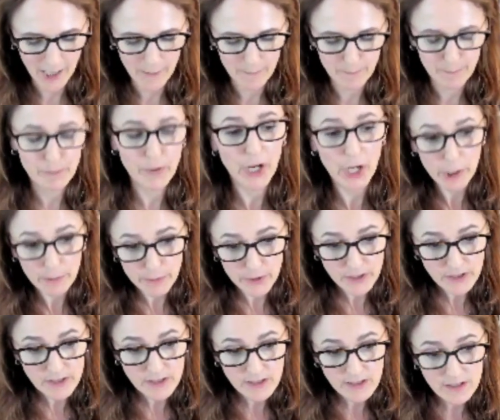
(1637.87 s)

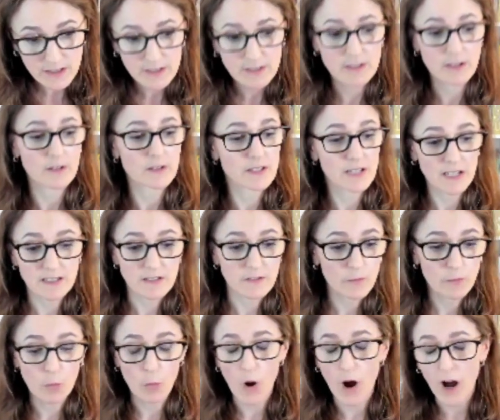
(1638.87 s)
Purpose, so sense
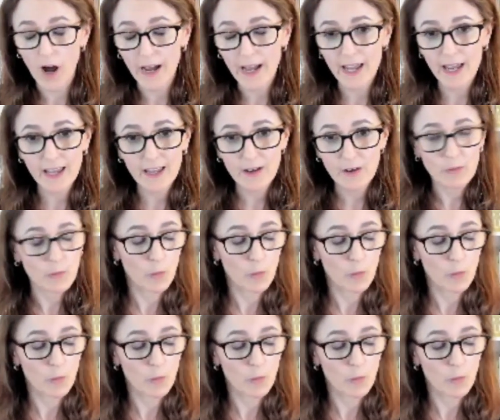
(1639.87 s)
of why